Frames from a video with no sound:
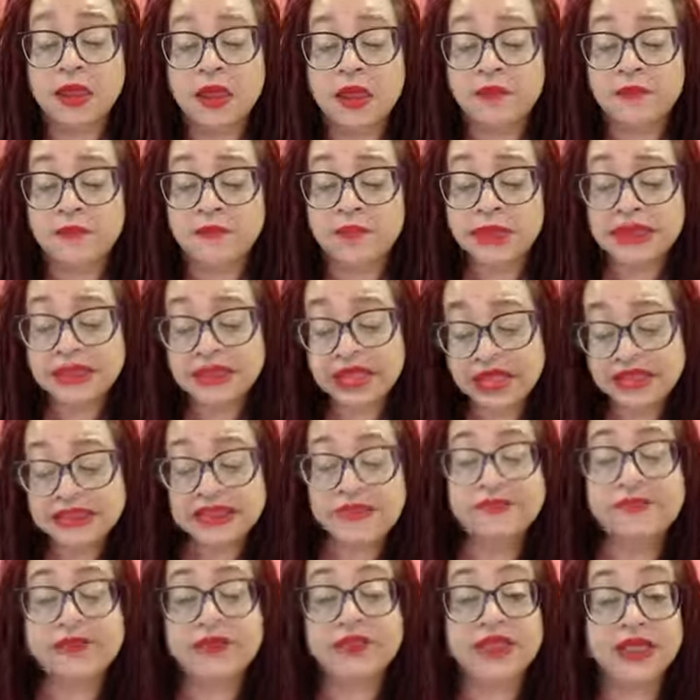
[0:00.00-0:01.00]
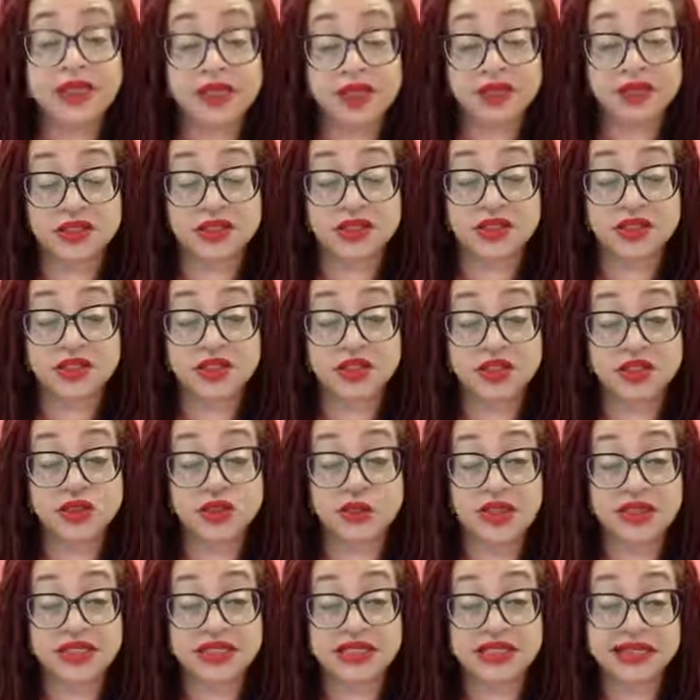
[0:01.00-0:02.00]
But this particular
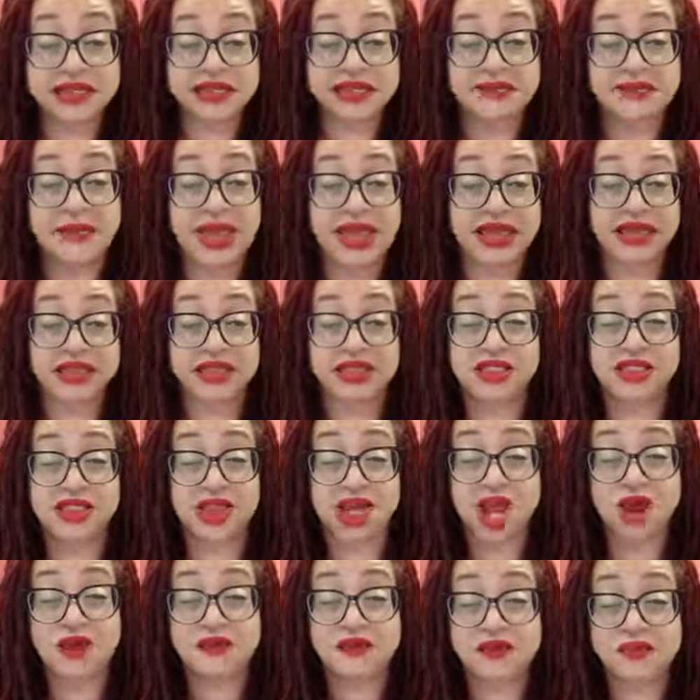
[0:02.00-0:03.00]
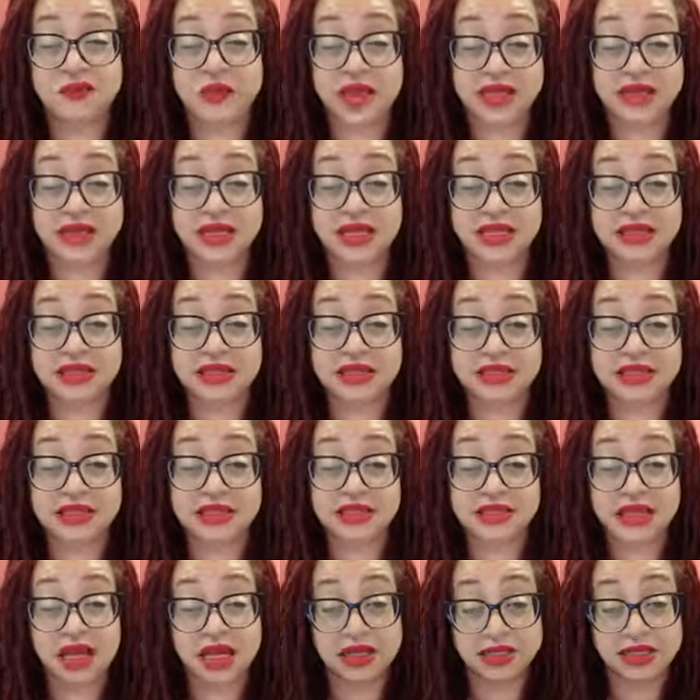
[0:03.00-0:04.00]
situation, this man is a Jehovah's Witness.
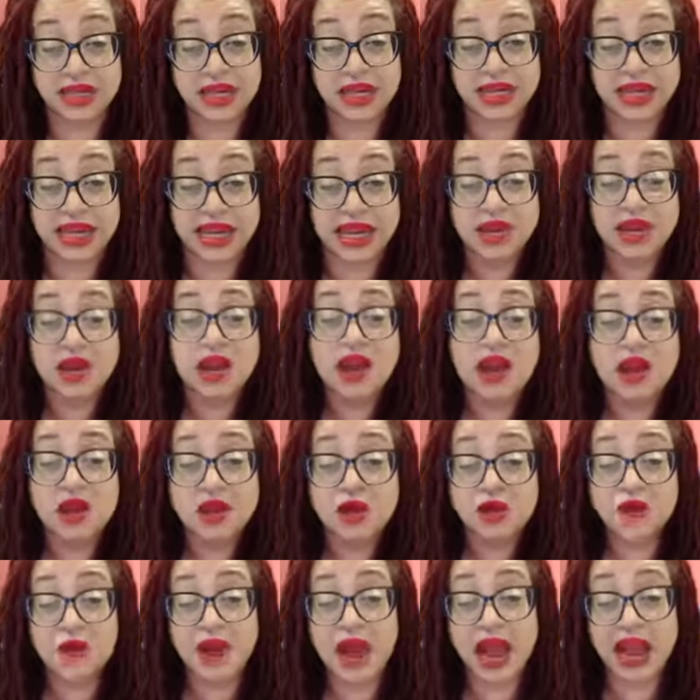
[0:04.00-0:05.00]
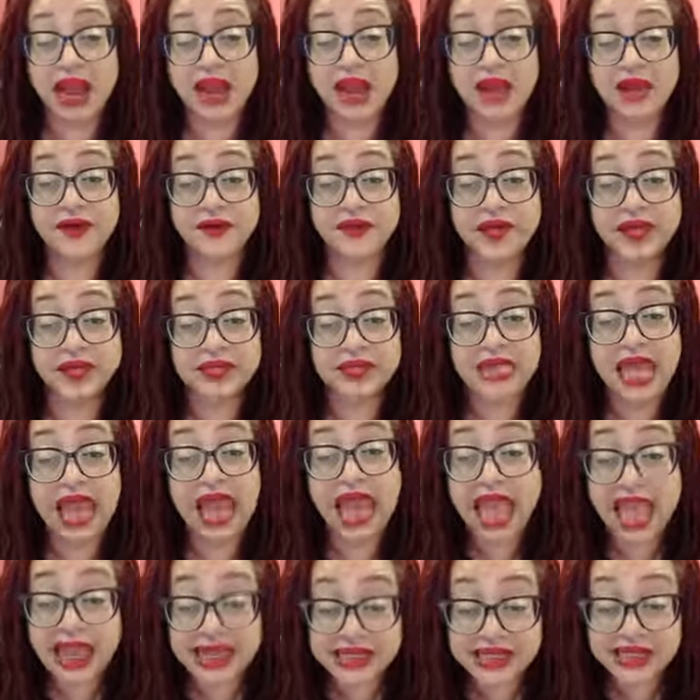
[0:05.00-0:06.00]
This young lady who I have
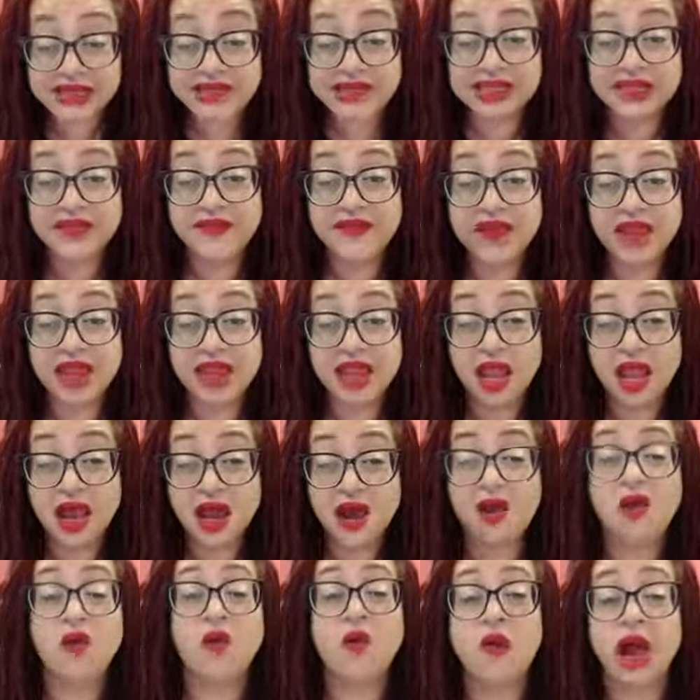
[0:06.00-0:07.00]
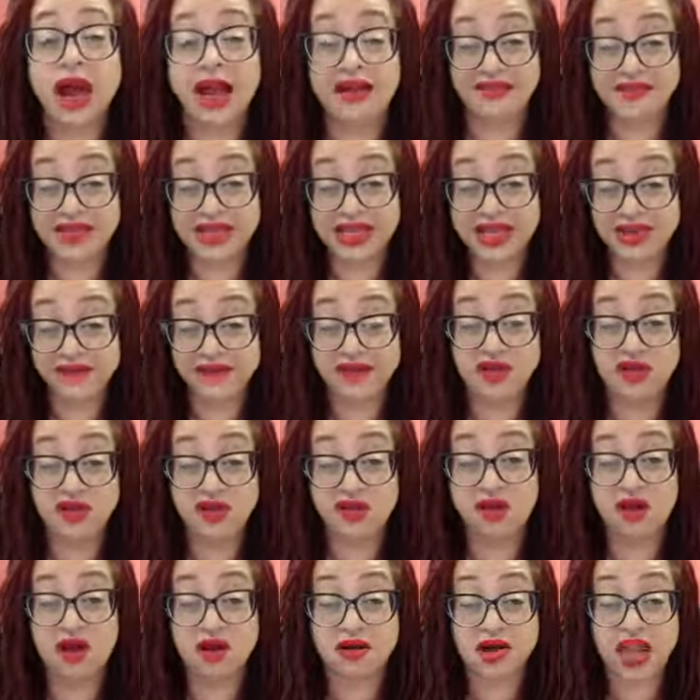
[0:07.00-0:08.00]
tagged in this video, who I've given
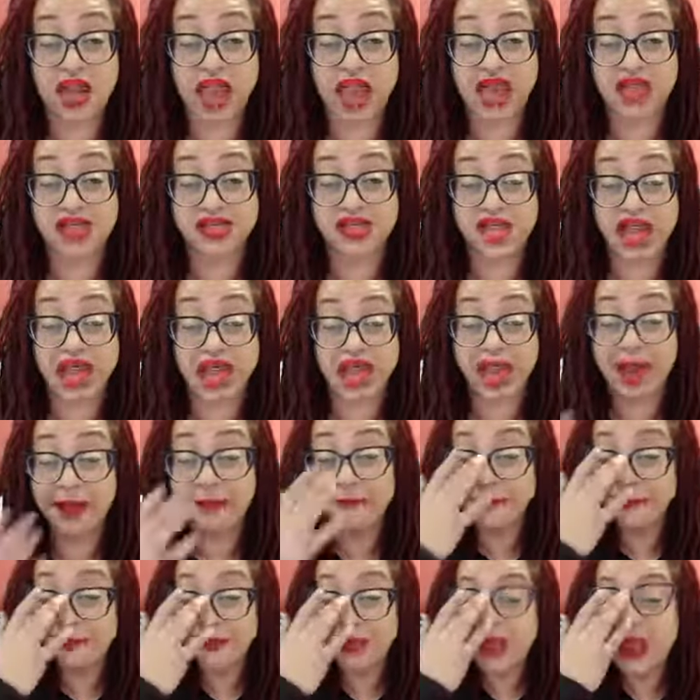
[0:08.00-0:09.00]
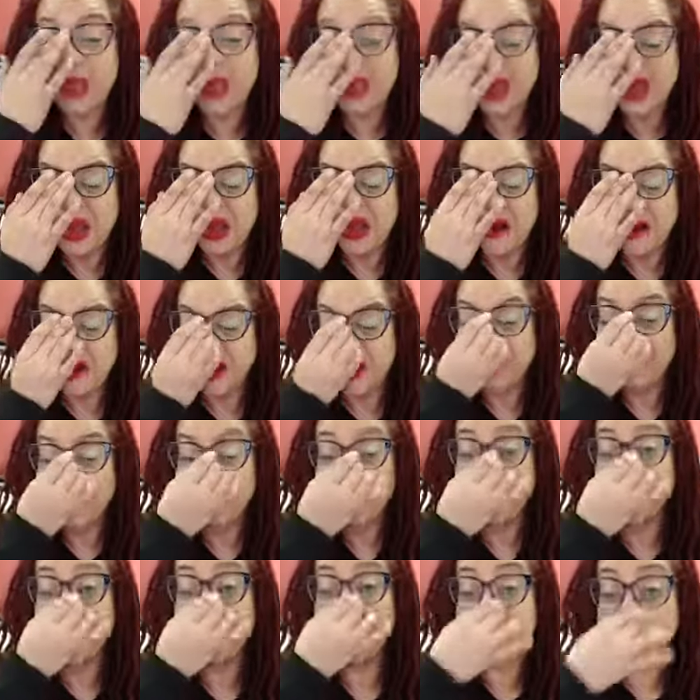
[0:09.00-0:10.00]
you her cash app, um,
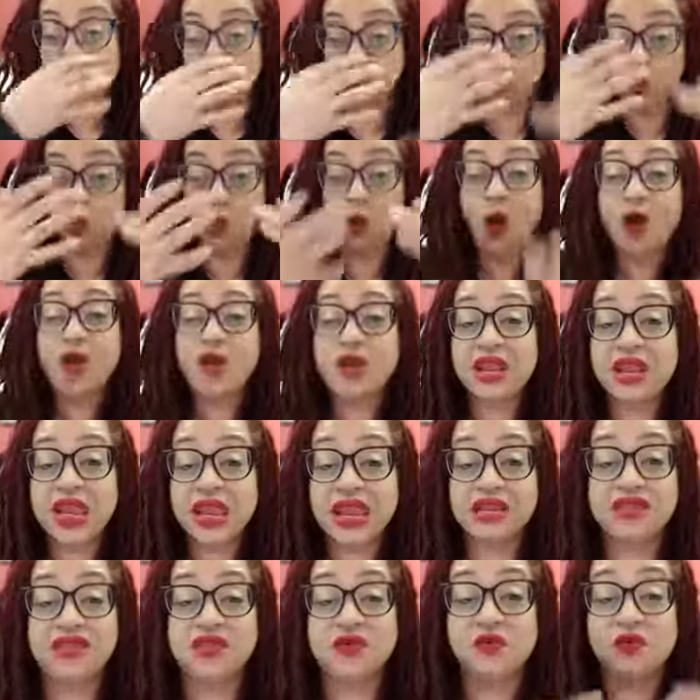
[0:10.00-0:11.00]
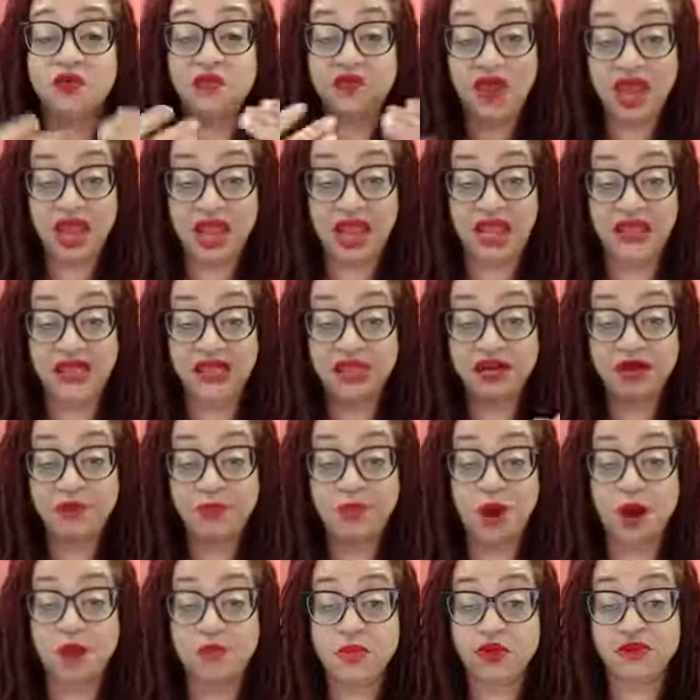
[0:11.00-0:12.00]
was working to find an
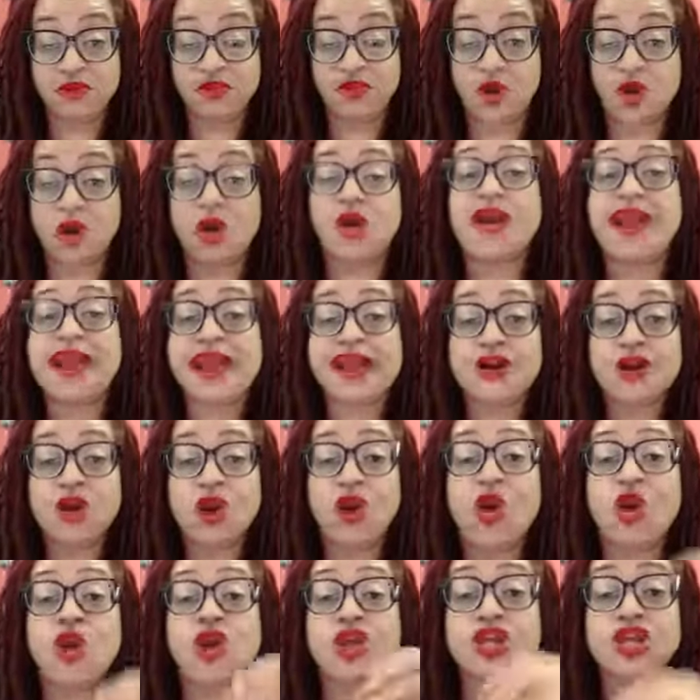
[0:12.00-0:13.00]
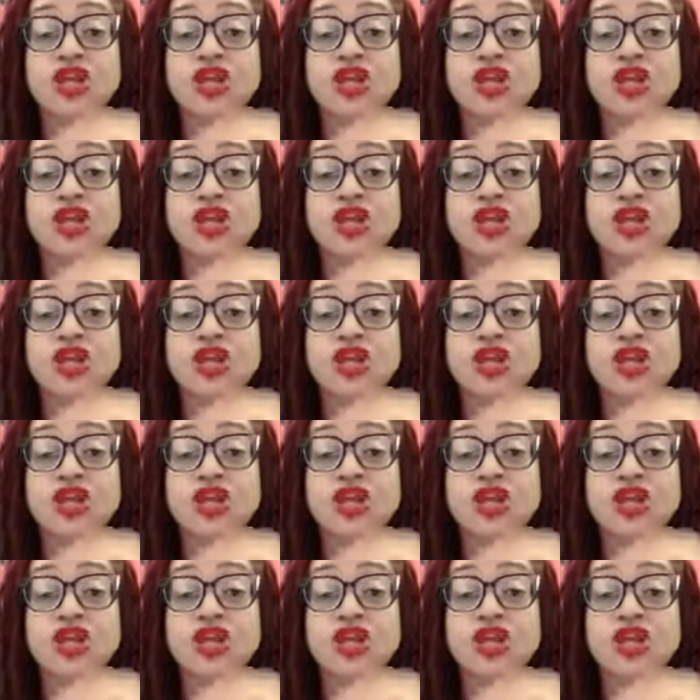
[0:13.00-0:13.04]
apartment for her and her